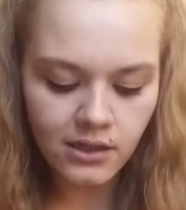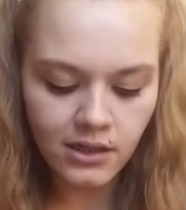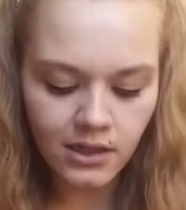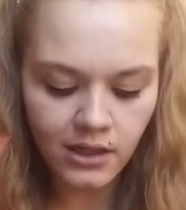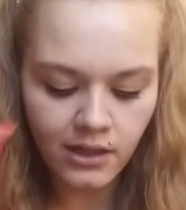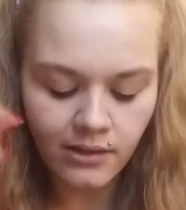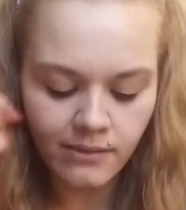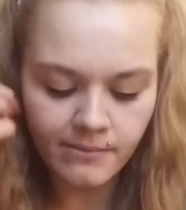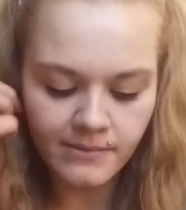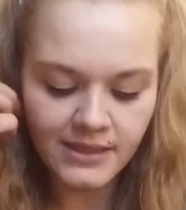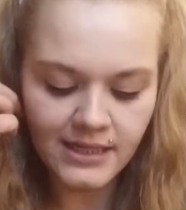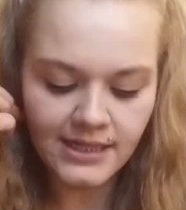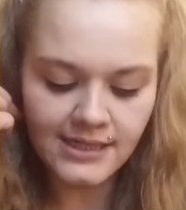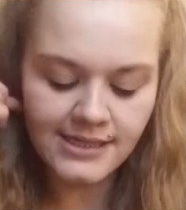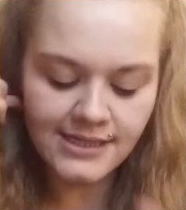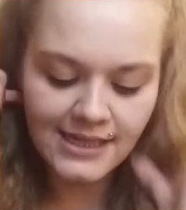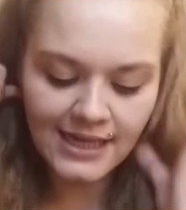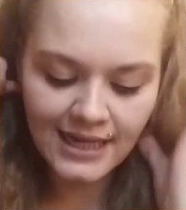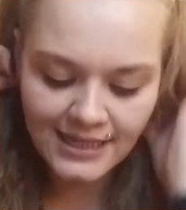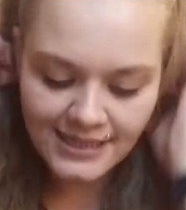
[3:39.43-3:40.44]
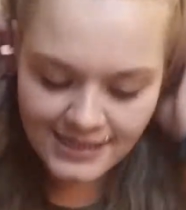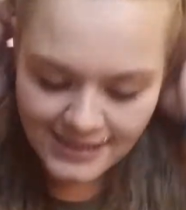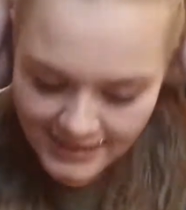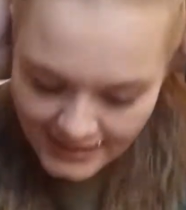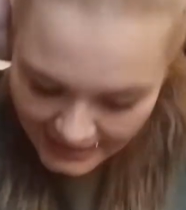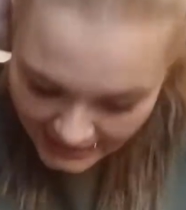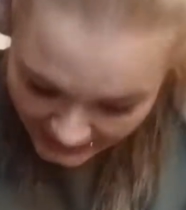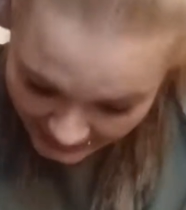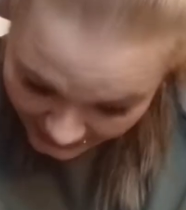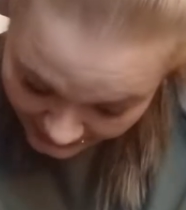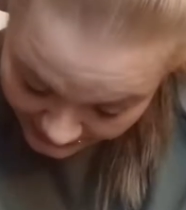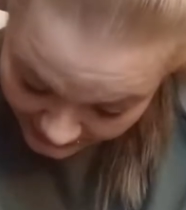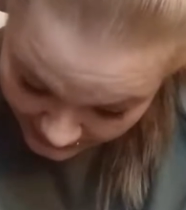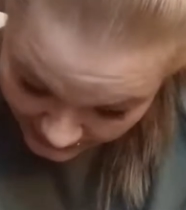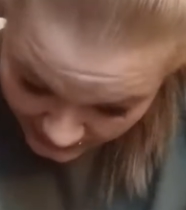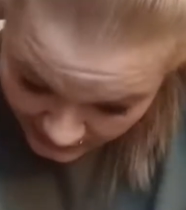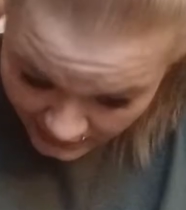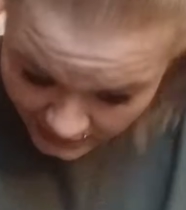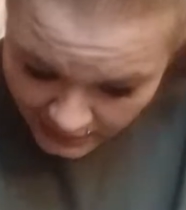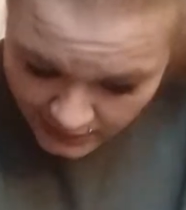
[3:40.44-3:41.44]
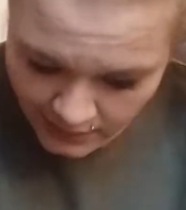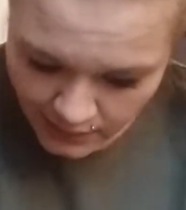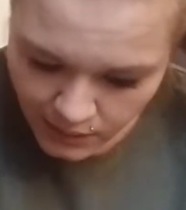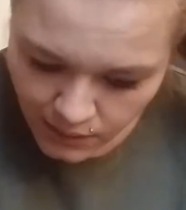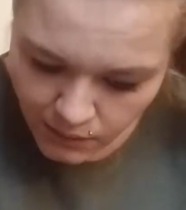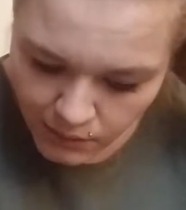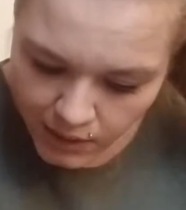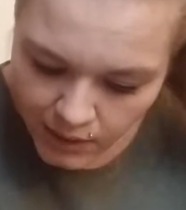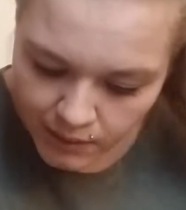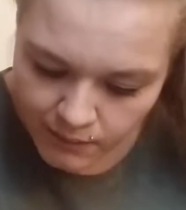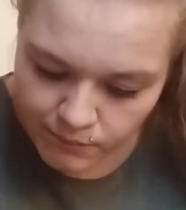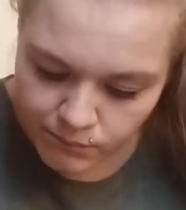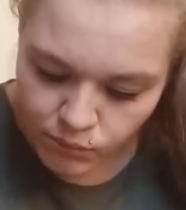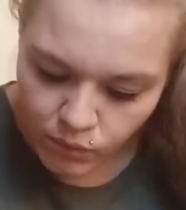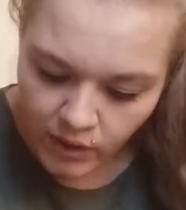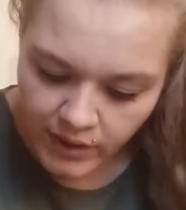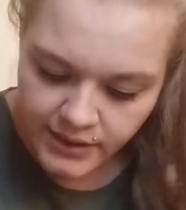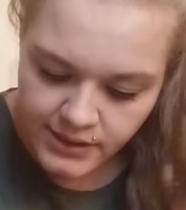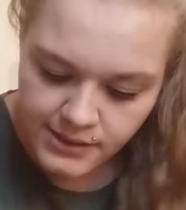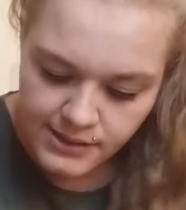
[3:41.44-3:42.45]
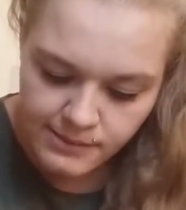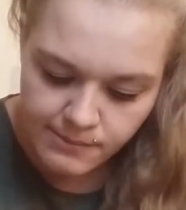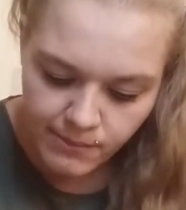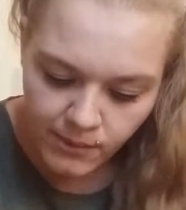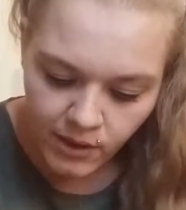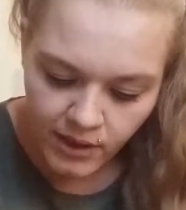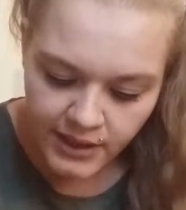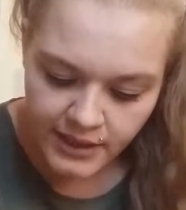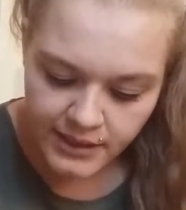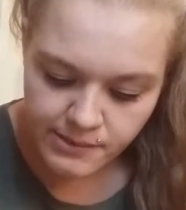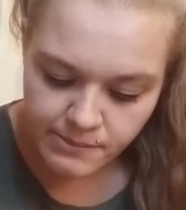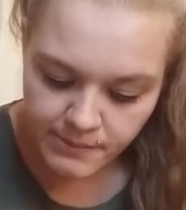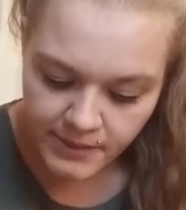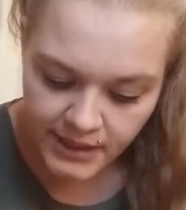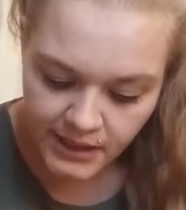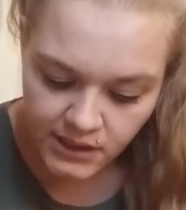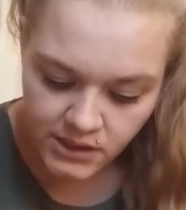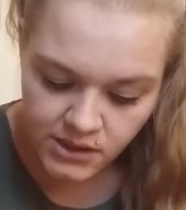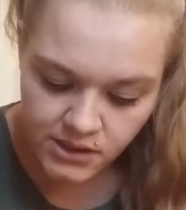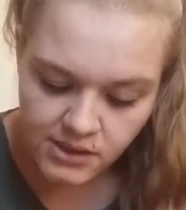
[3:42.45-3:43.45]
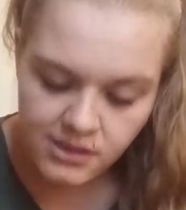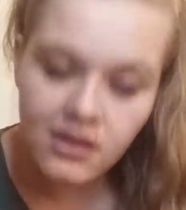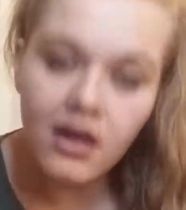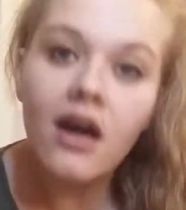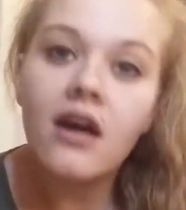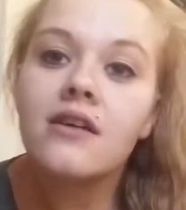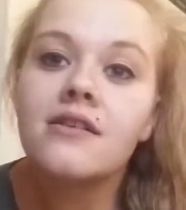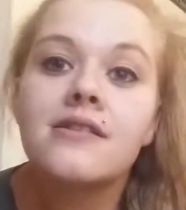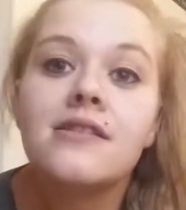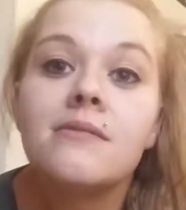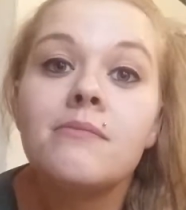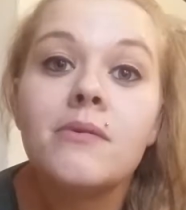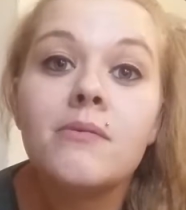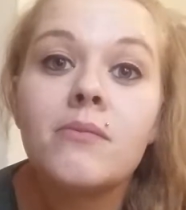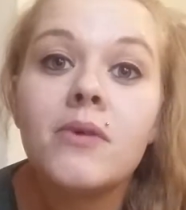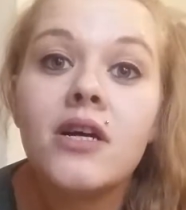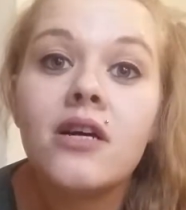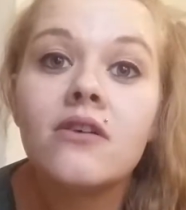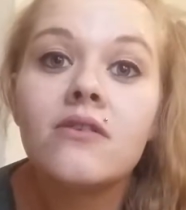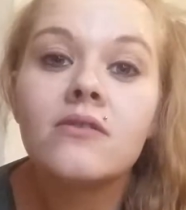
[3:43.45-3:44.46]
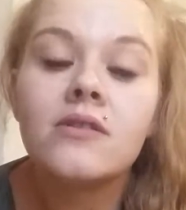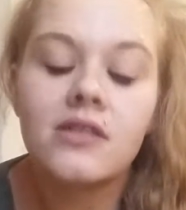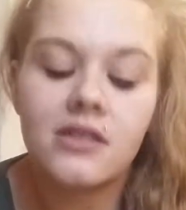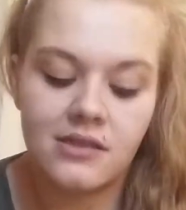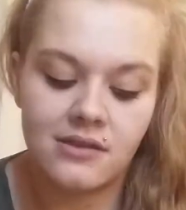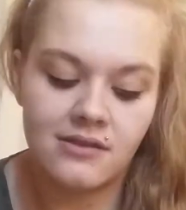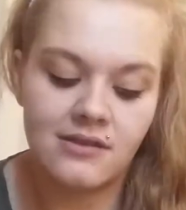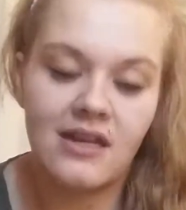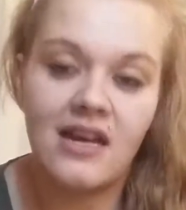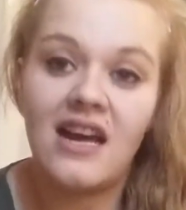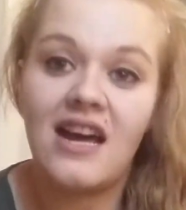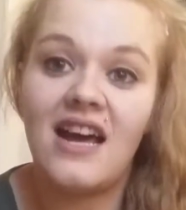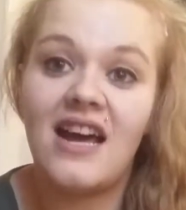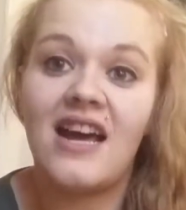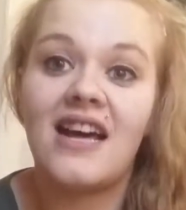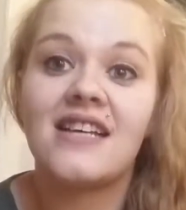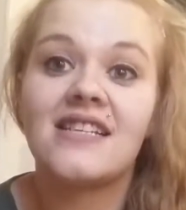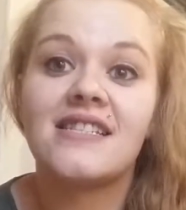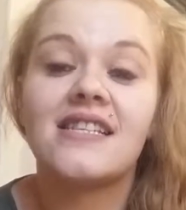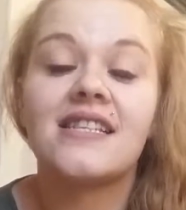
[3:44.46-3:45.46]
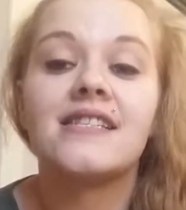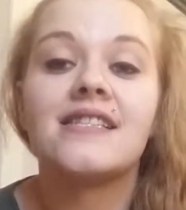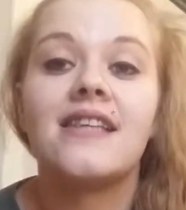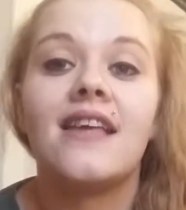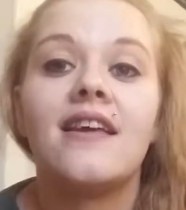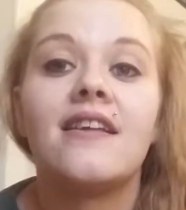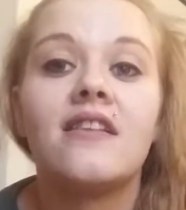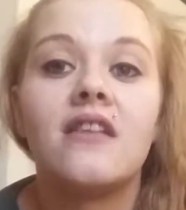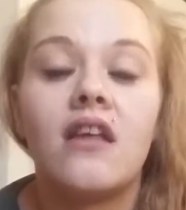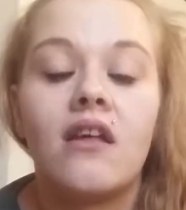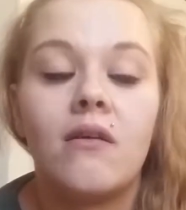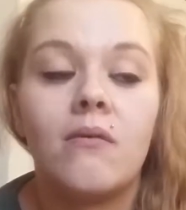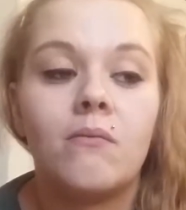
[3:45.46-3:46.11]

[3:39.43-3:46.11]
That's asking what inspired me to start Slimming World. And as I said,